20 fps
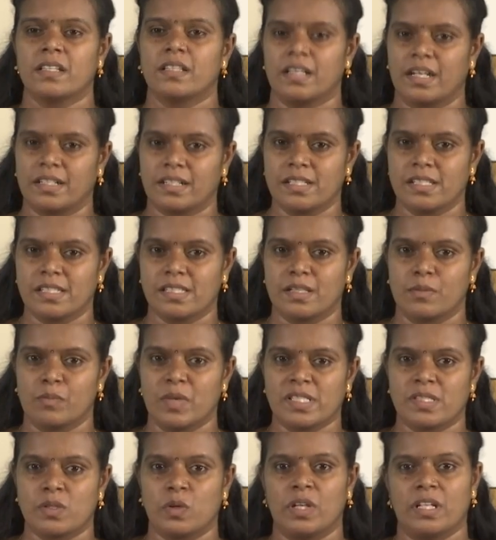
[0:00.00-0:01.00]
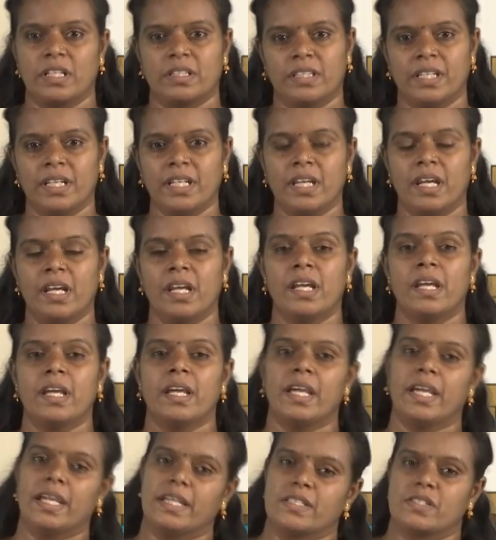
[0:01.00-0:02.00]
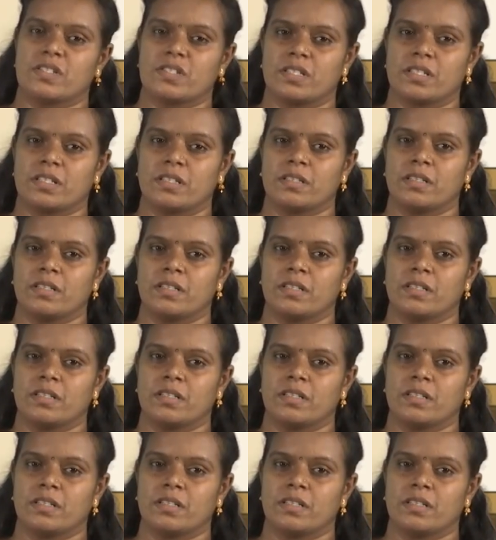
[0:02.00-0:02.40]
that is the Mesolithic age.